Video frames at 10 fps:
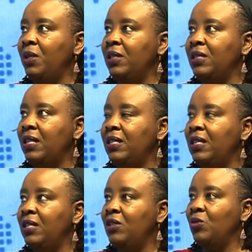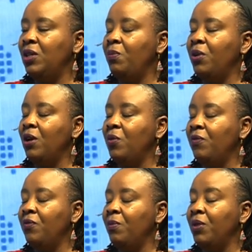is at heat to keep her away
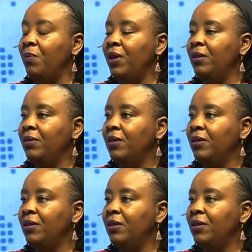from the male,